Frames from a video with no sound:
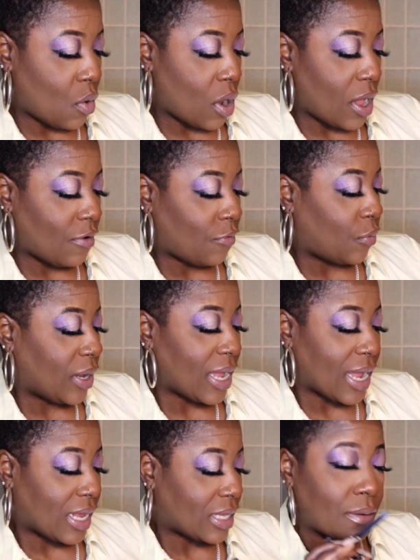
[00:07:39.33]
if we
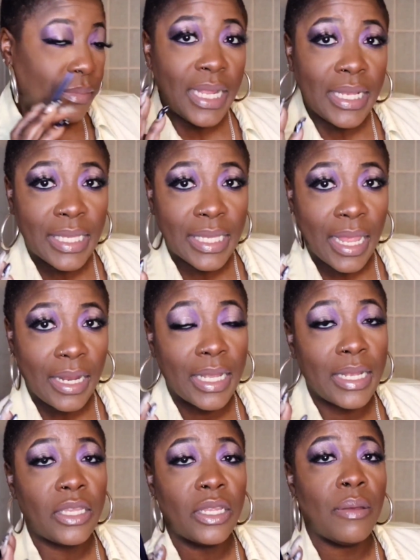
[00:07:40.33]
can get some insight
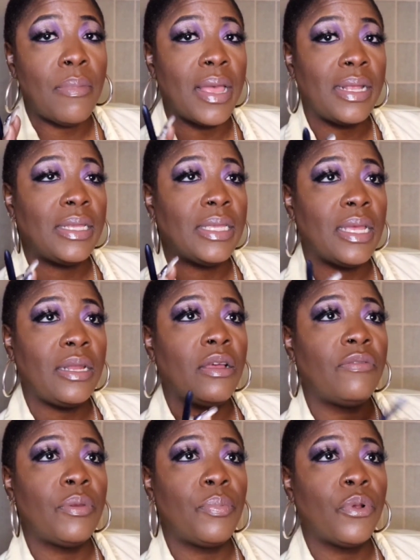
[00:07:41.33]
into the mindset
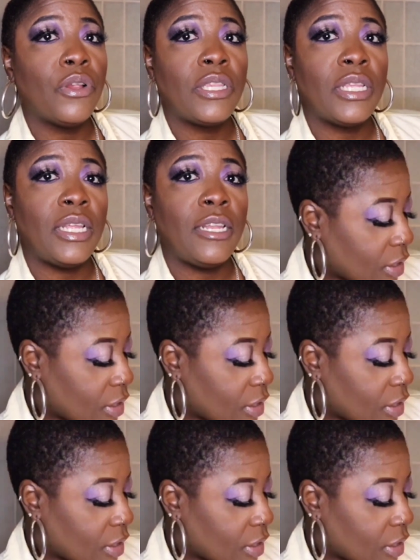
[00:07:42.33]
of the person